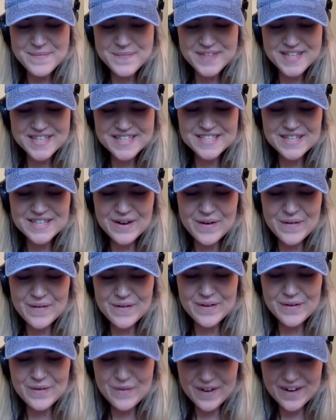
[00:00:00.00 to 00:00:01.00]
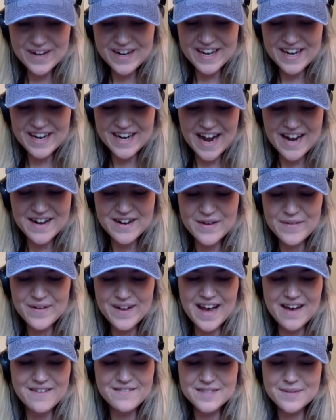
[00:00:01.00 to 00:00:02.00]
So Gordon, I know we
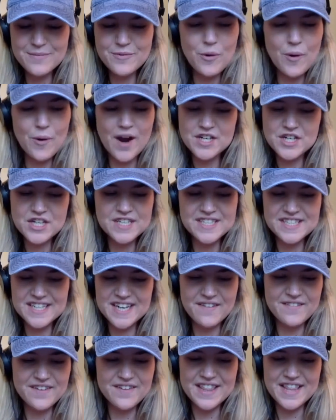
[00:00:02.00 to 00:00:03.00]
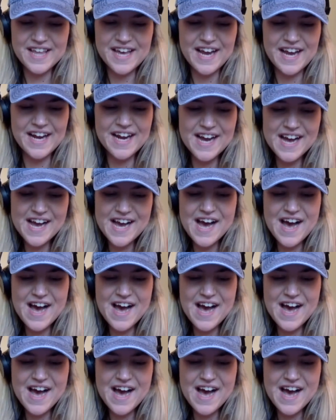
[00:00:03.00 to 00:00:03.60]
have some questions and everything.